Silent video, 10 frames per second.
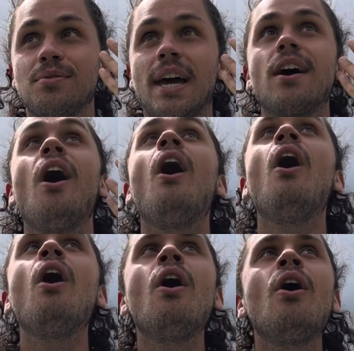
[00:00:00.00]
like,
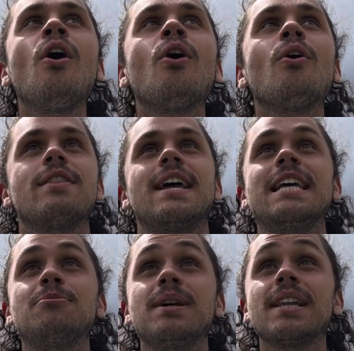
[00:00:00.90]
oh, and then
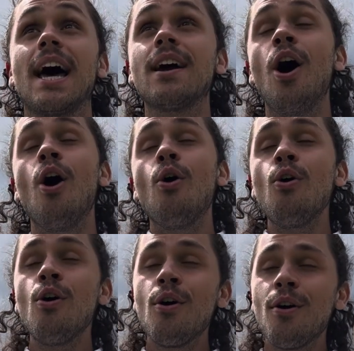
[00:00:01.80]
he'd be like,
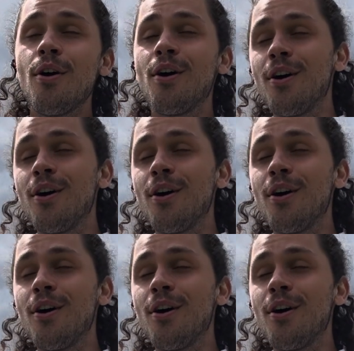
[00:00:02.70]
woo,